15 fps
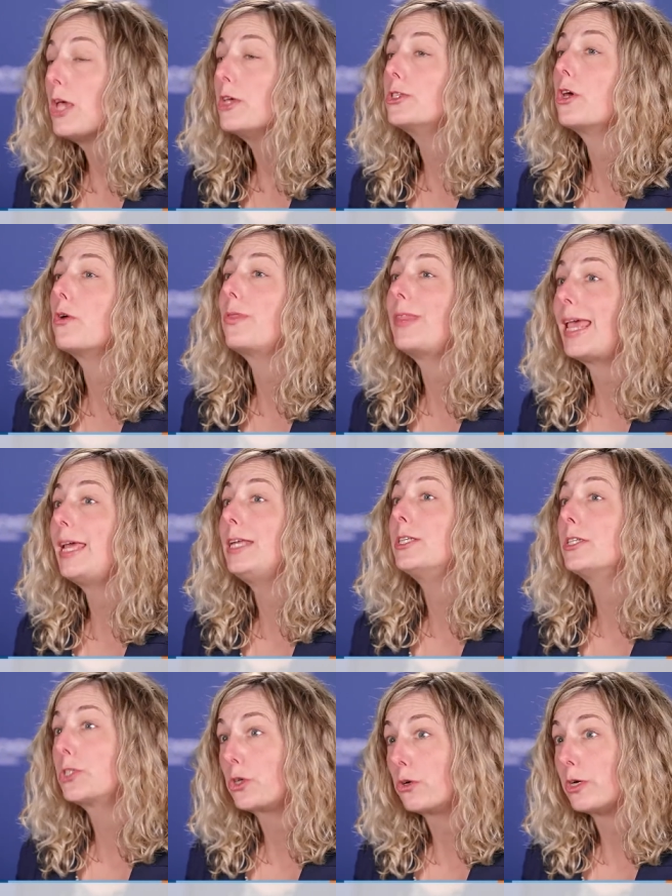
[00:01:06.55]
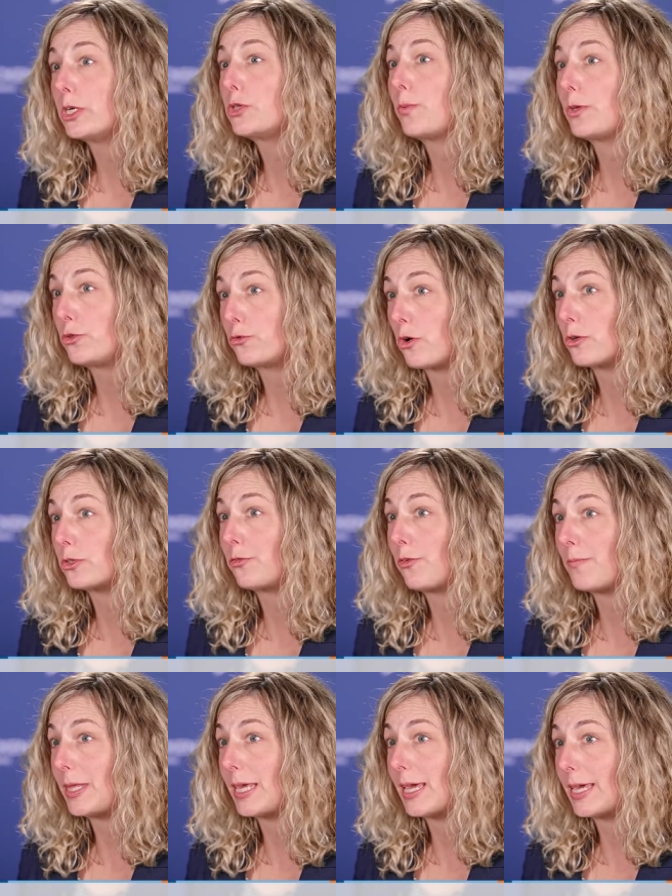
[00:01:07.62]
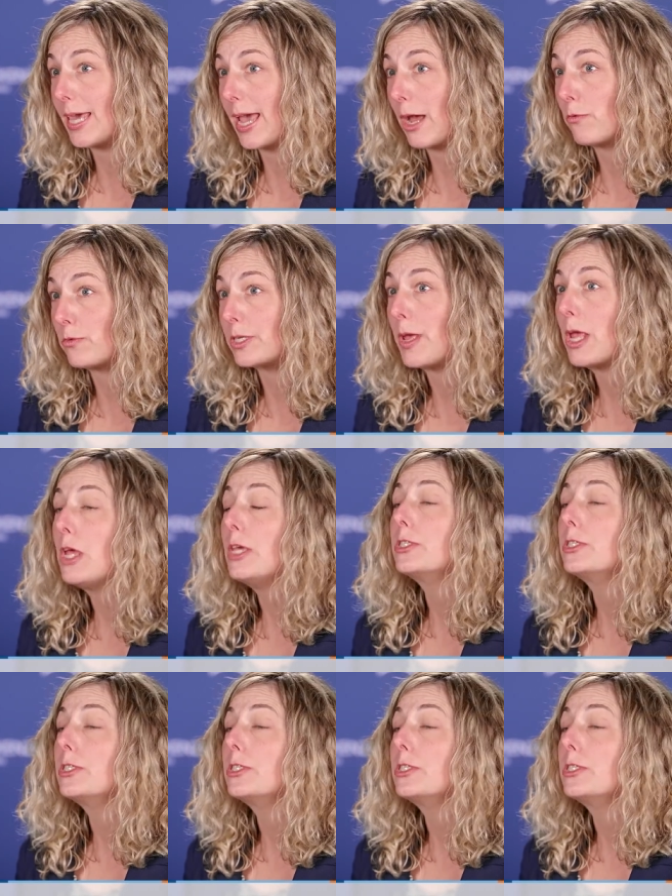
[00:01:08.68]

so they discourage withdrawals from the account.